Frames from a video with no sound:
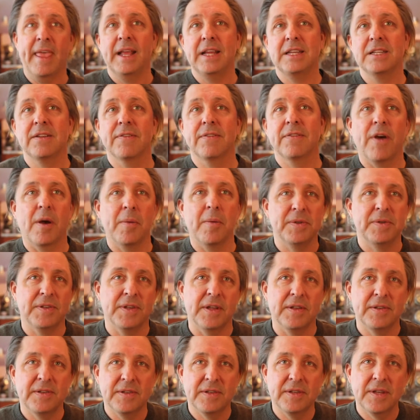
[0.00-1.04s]
He's a
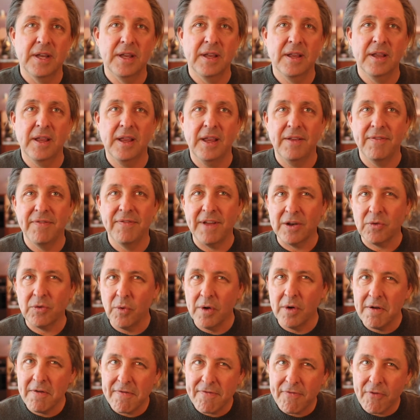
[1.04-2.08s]
pharmacist. In fact,
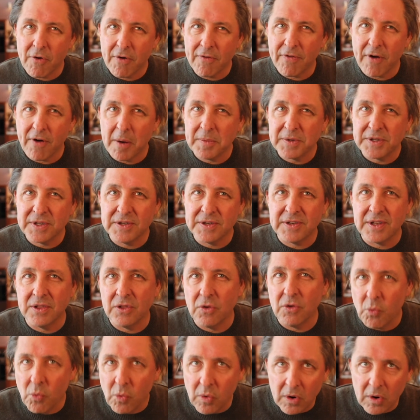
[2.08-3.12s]
one of 4 pharmacists in
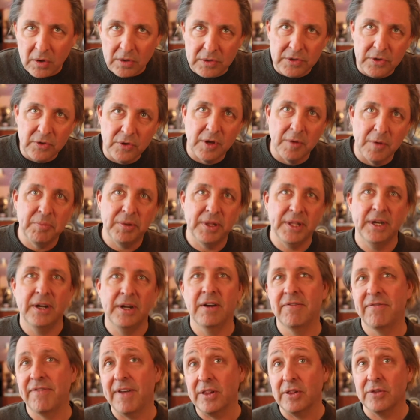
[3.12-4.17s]
the world who
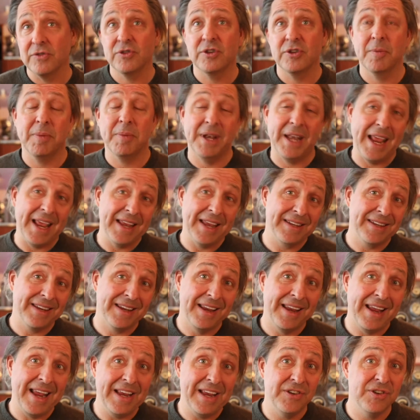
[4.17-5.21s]
completed a fellowship in
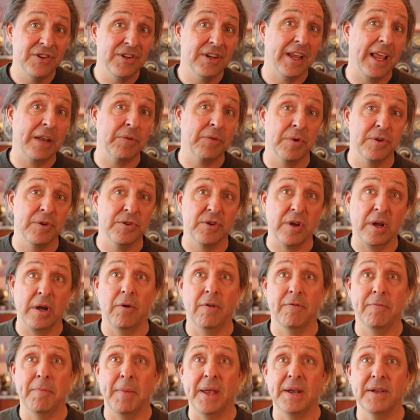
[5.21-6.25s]
anti-aging and
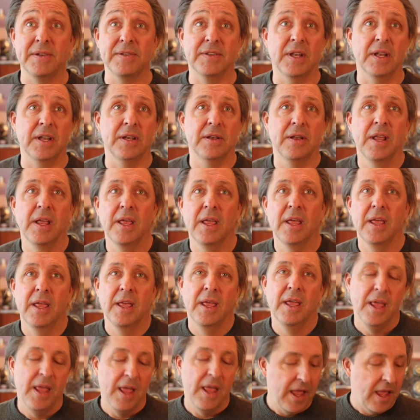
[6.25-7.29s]
regenerative medicine.
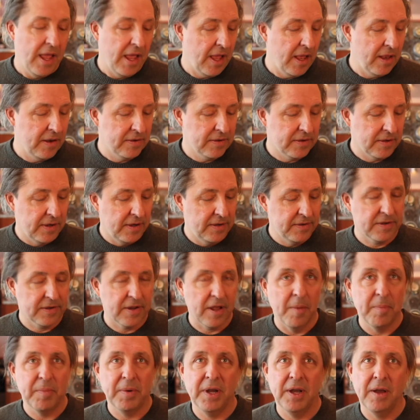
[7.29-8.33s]
And his
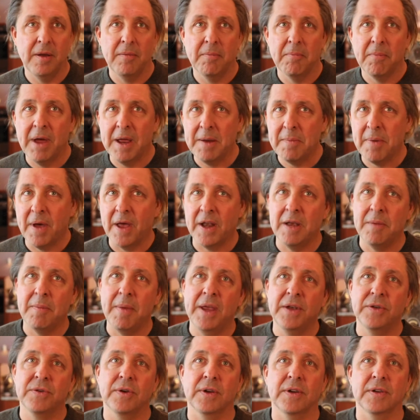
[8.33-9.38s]
company, MindBody
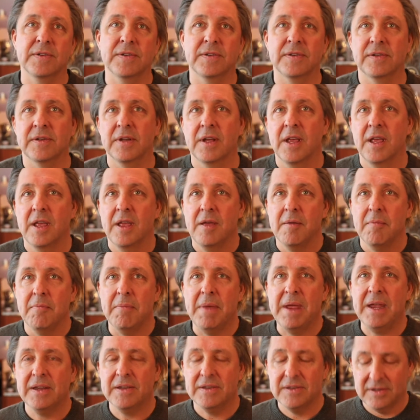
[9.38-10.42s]
Matrix,
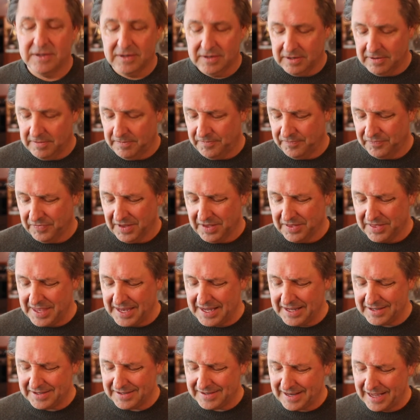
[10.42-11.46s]
makes
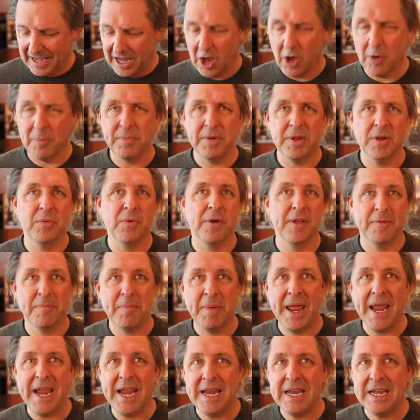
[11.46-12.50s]
things that help you with
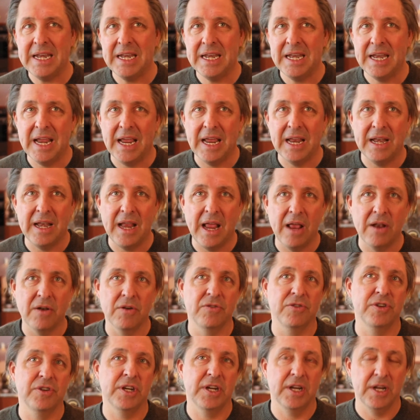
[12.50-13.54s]
pain and
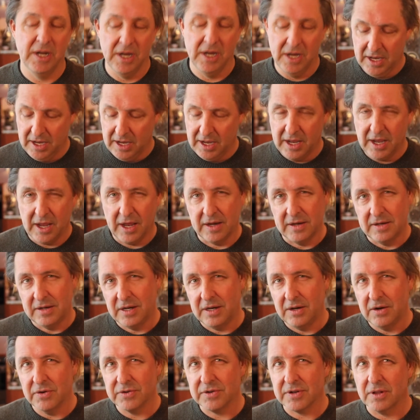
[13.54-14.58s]
energy. And
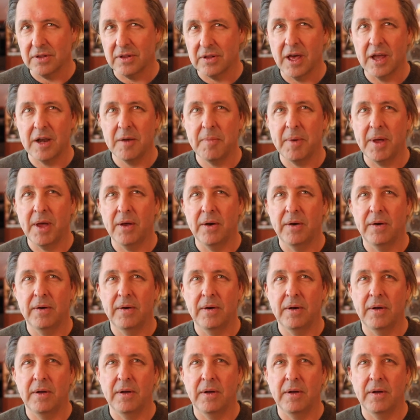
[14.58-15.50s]
he knows a lot about